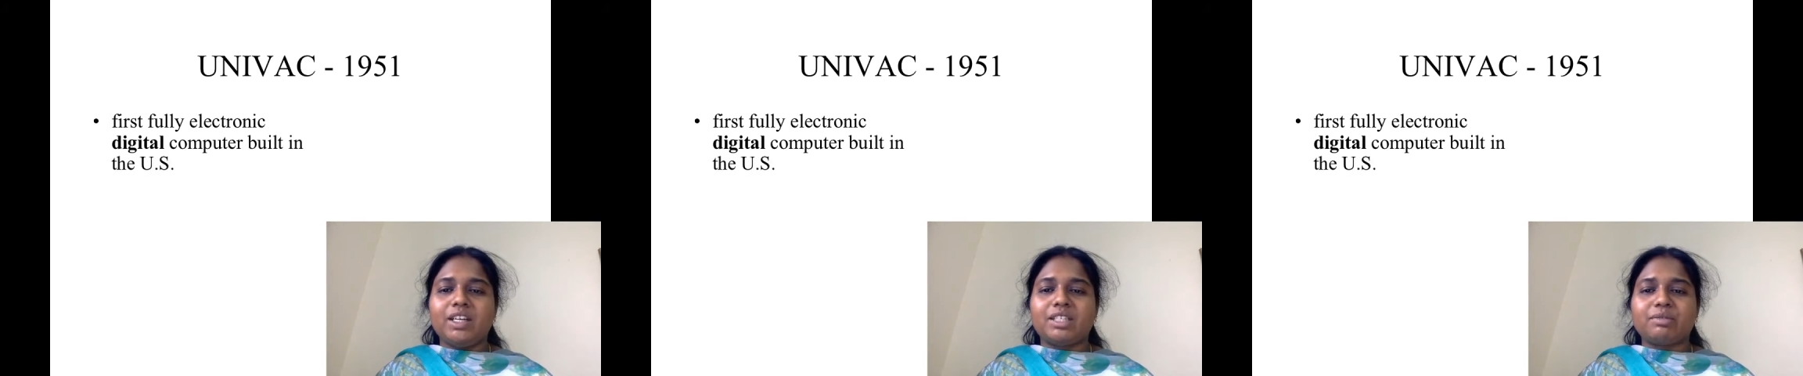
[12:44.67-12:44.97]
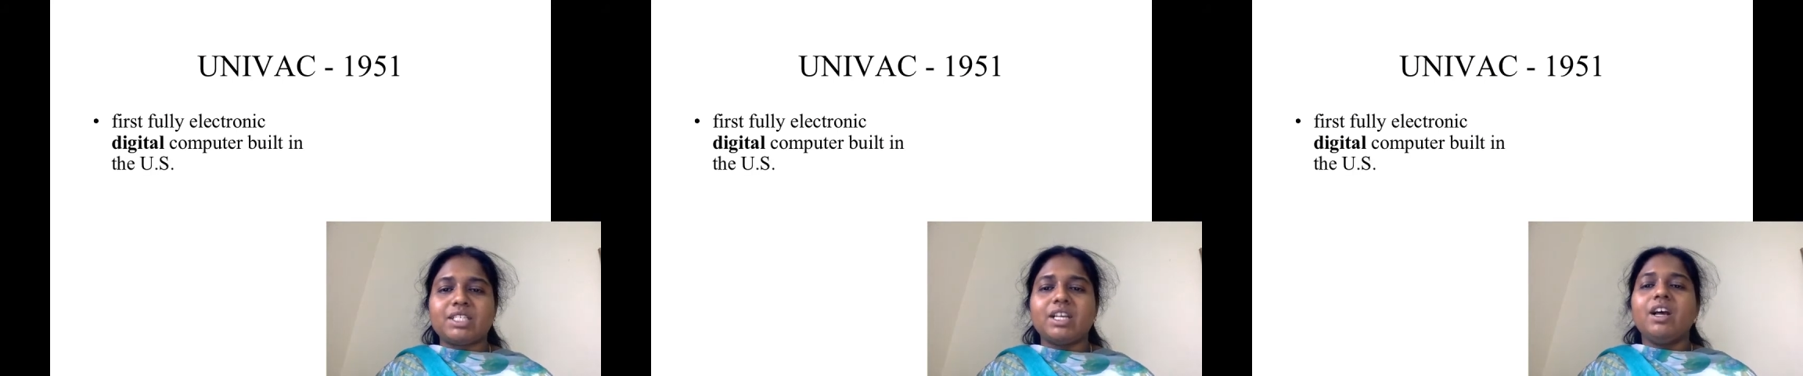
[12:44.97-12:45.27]
It
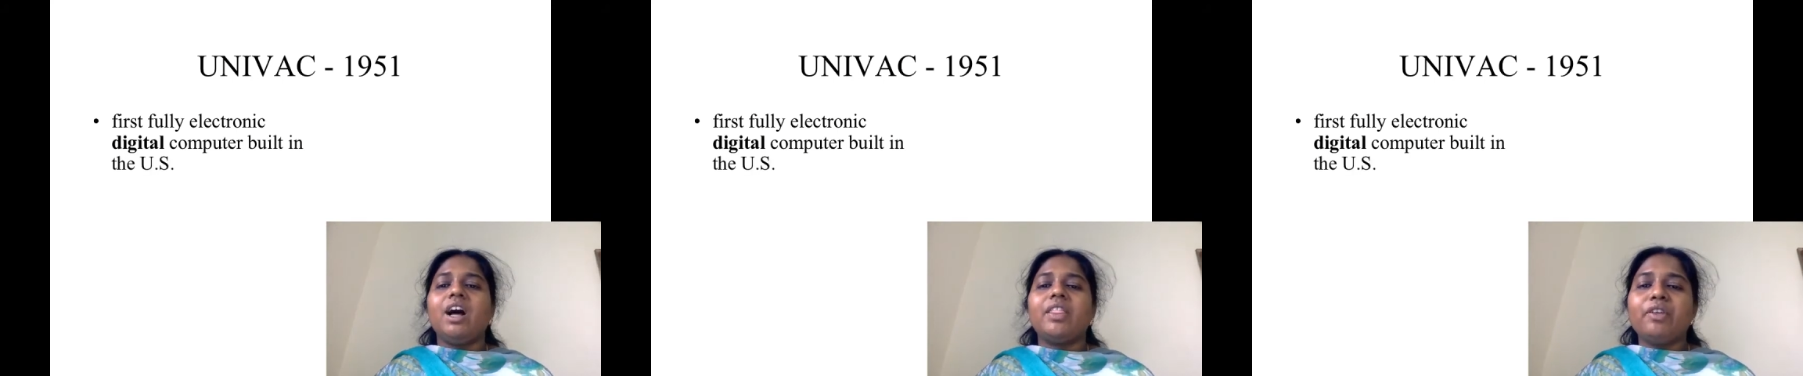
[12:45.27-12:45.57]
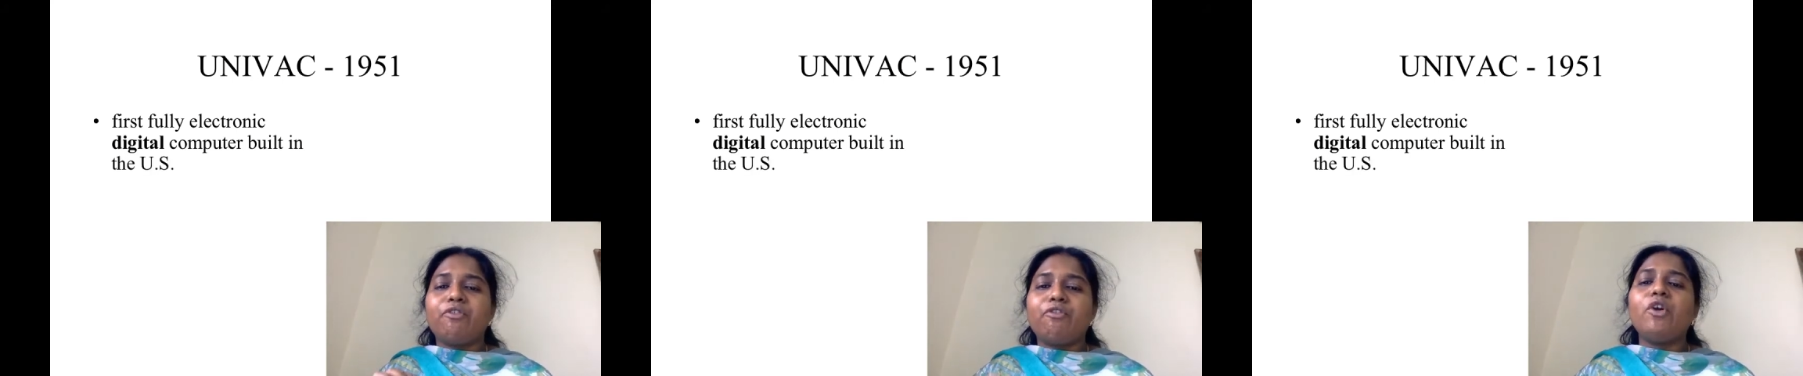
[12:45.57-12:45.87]
was the
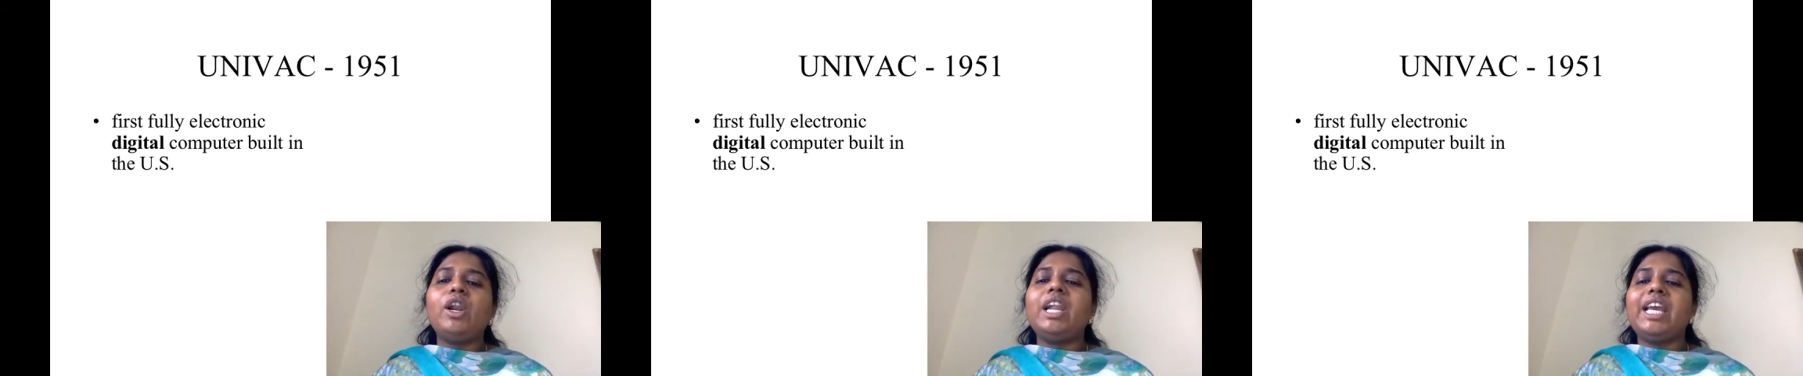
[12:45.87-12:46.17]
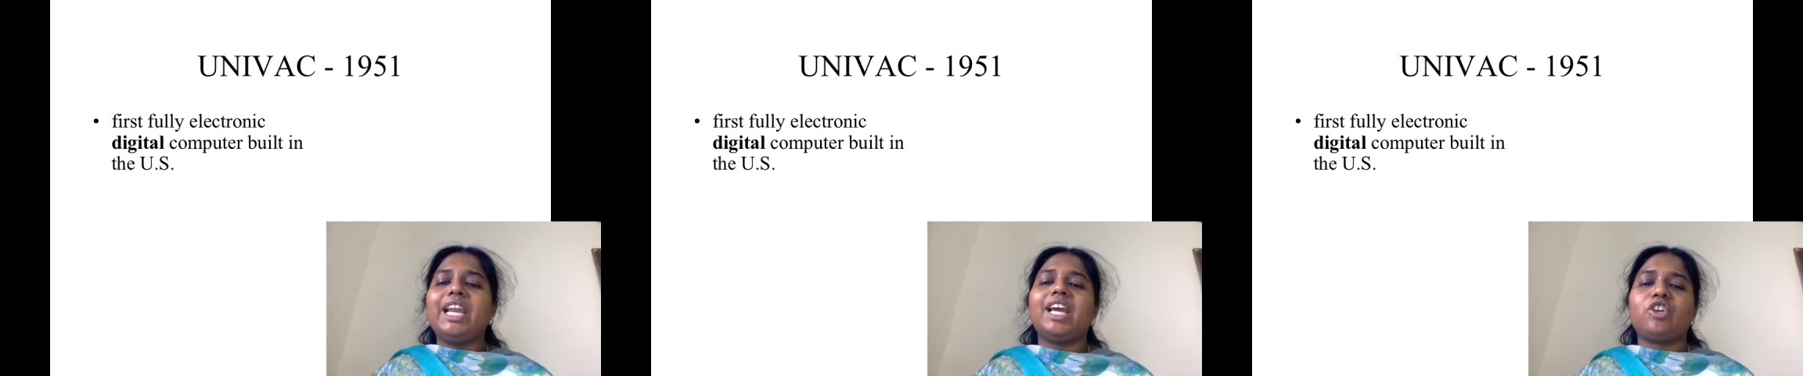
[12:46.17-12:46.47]
fully
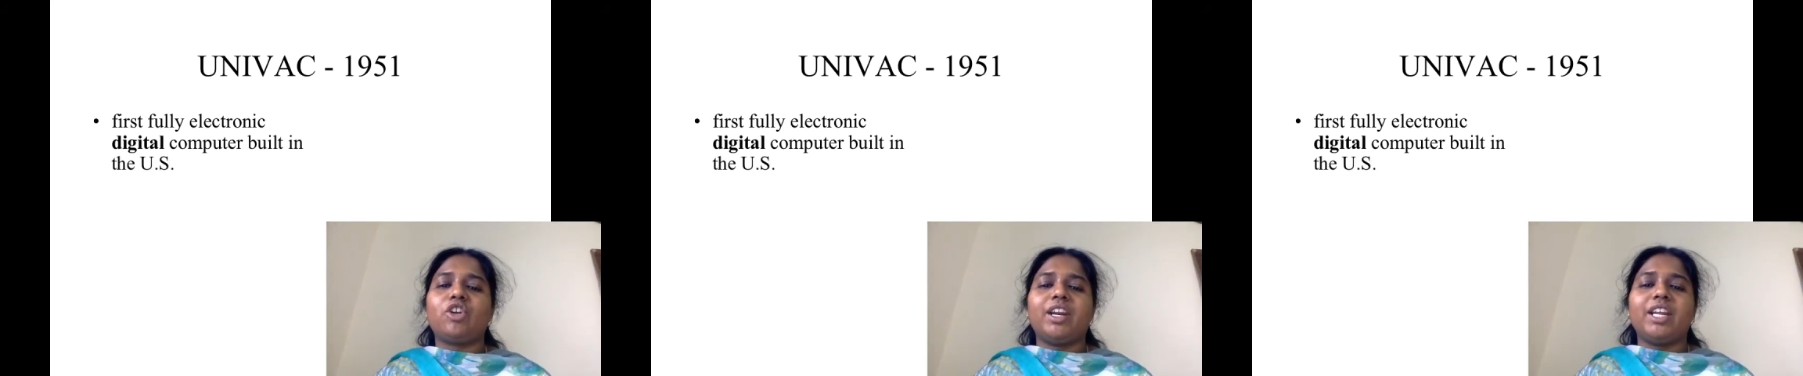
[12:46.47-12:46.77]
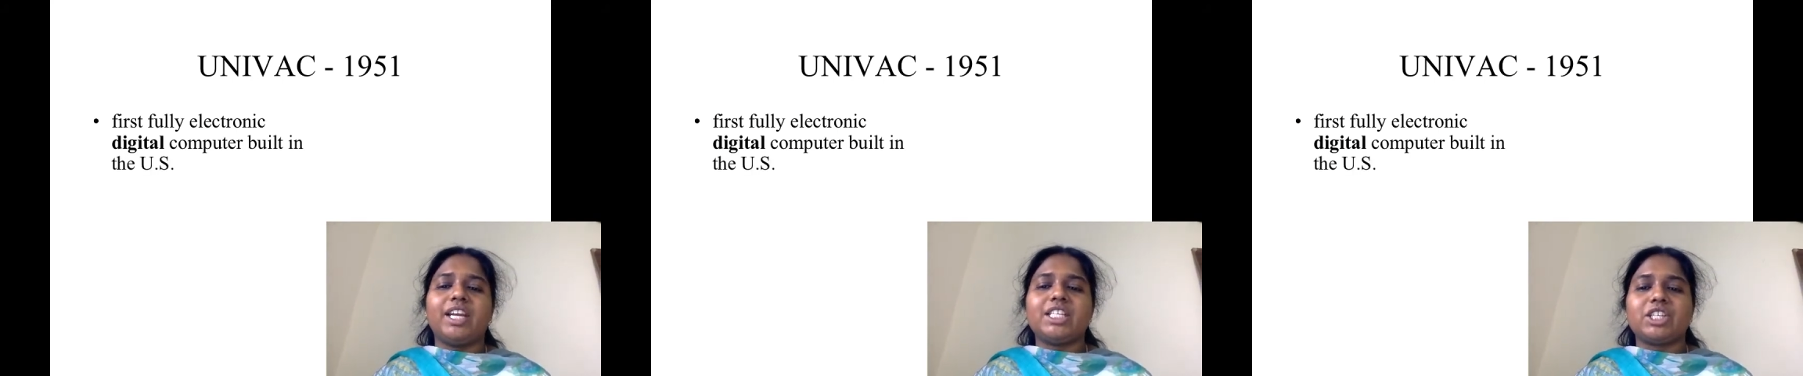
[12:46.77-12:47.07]

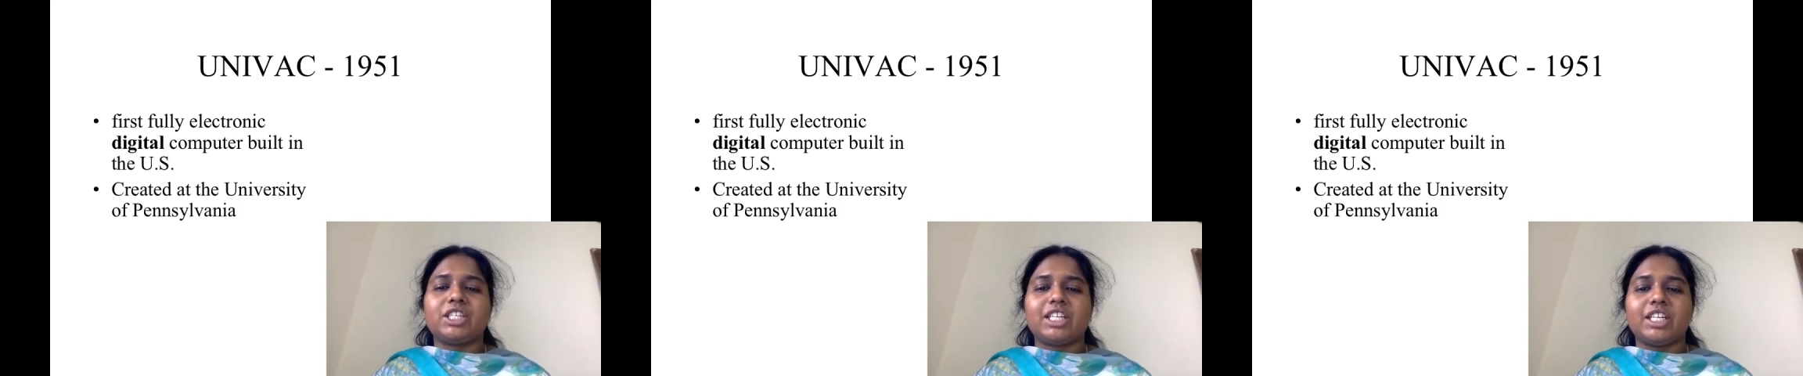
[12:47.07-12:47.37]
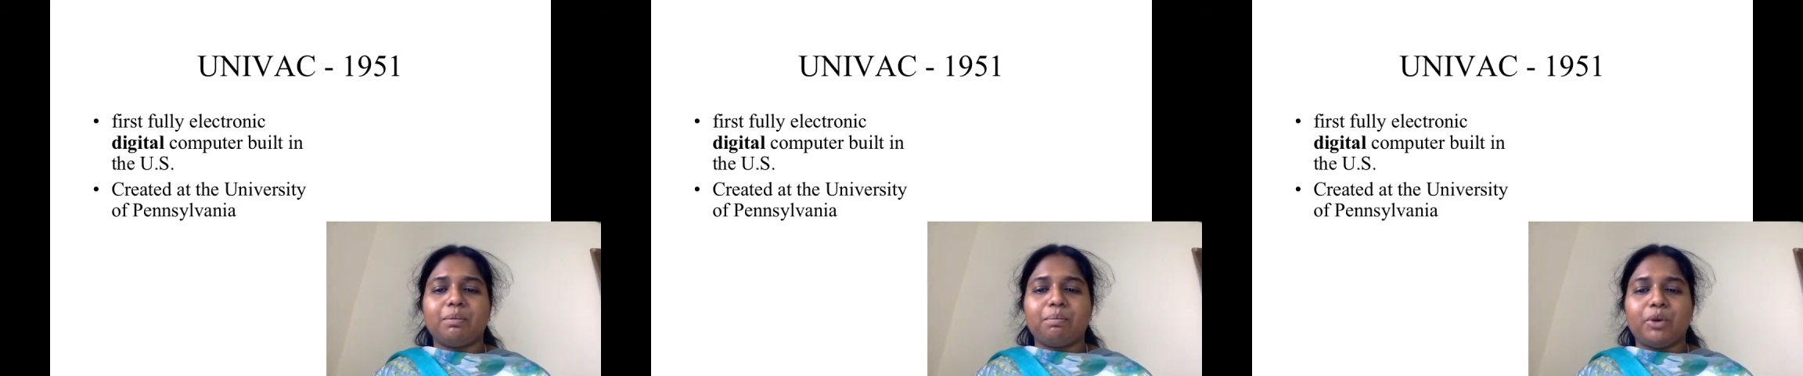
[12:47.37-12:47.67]
electronic digital
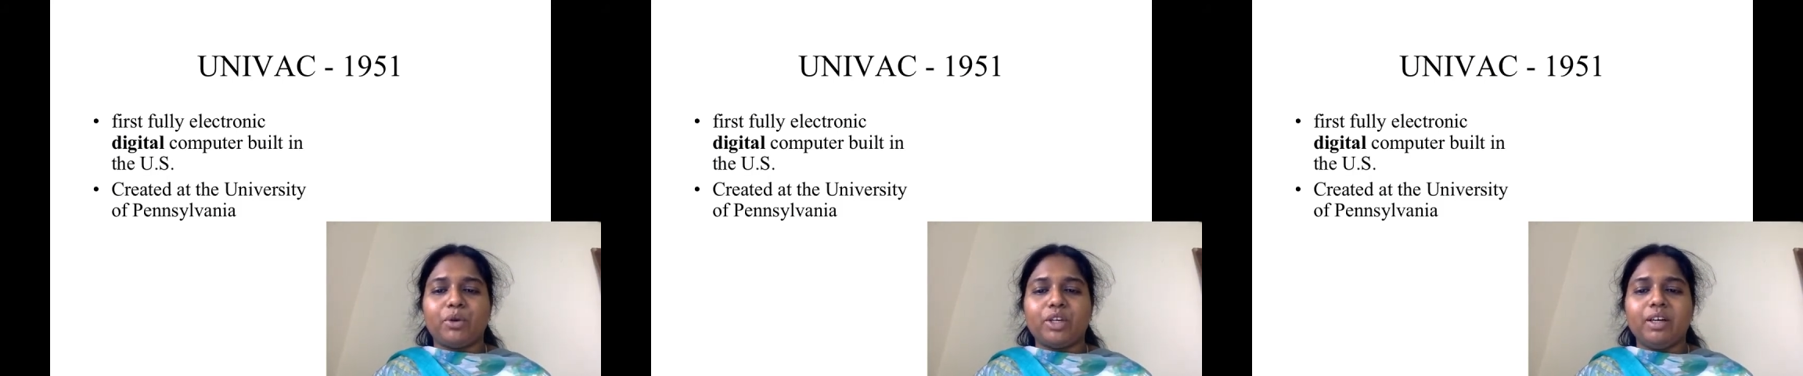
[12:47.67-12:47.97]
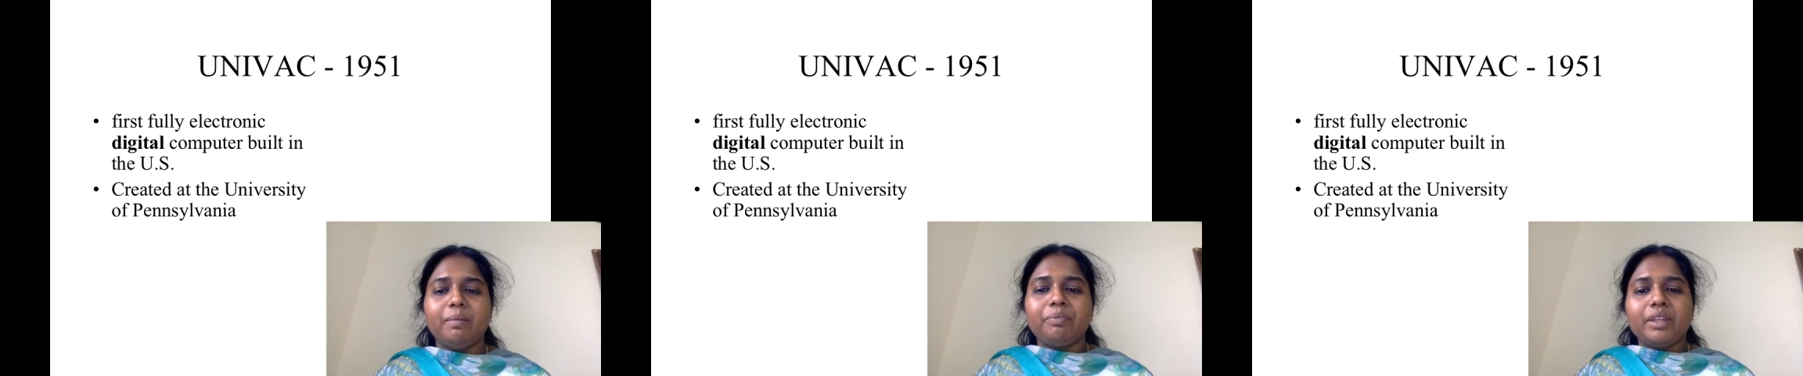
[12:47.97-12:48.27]
computer,
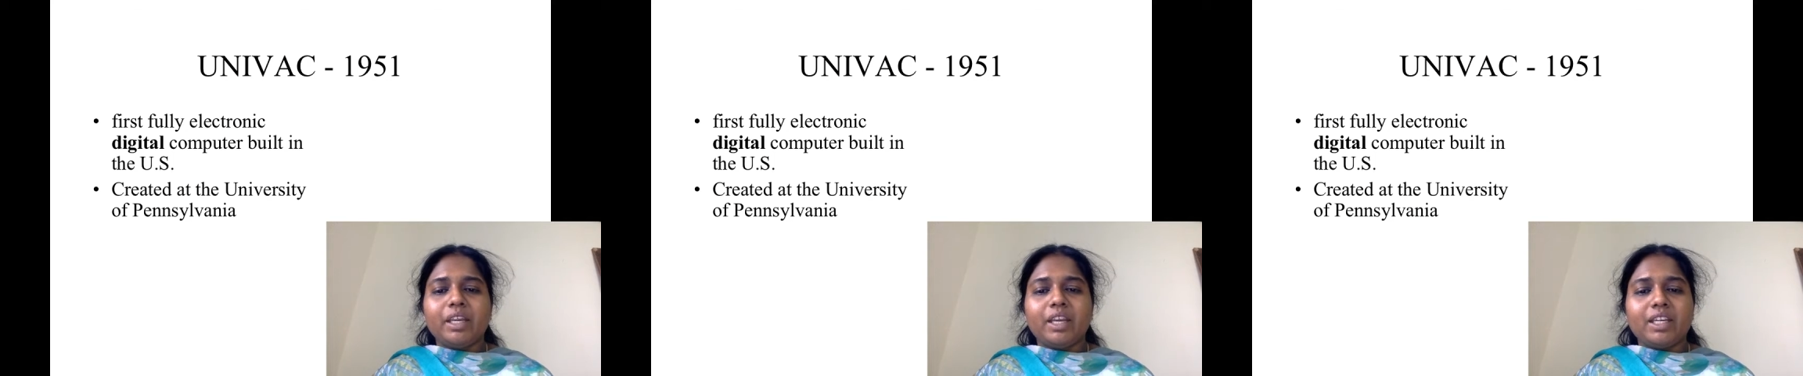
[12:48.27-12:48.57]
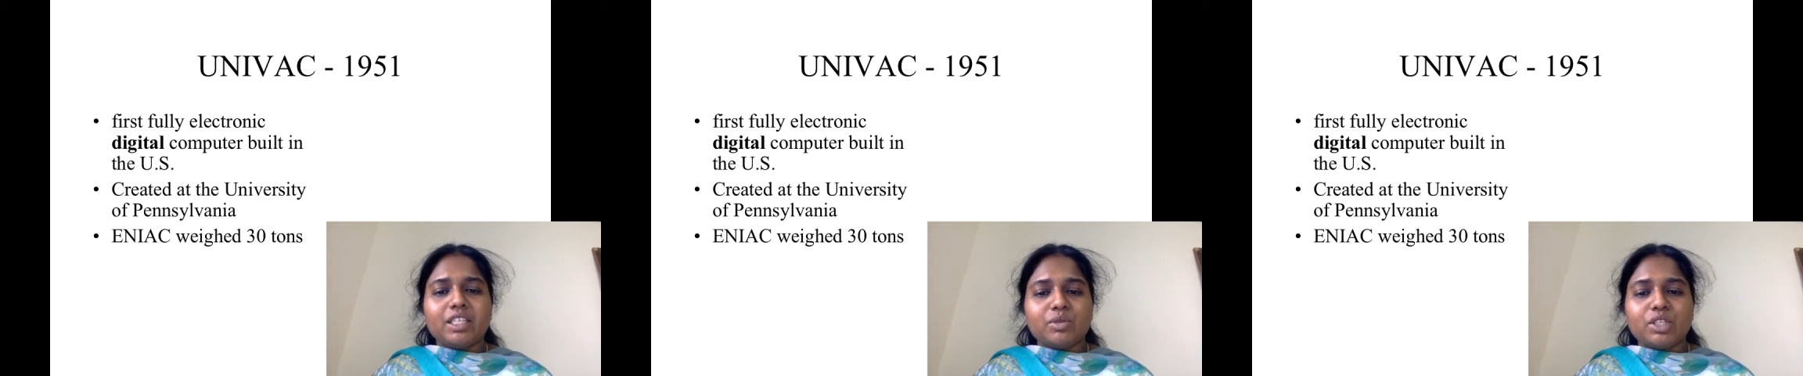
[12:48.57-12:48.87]
and
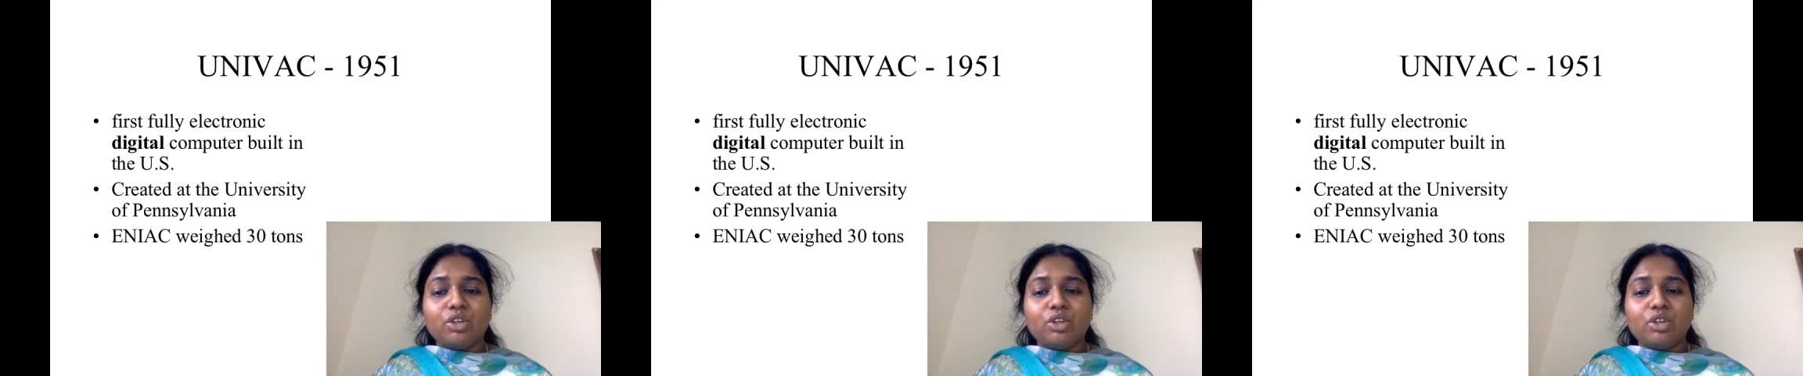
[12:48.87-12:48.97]
it was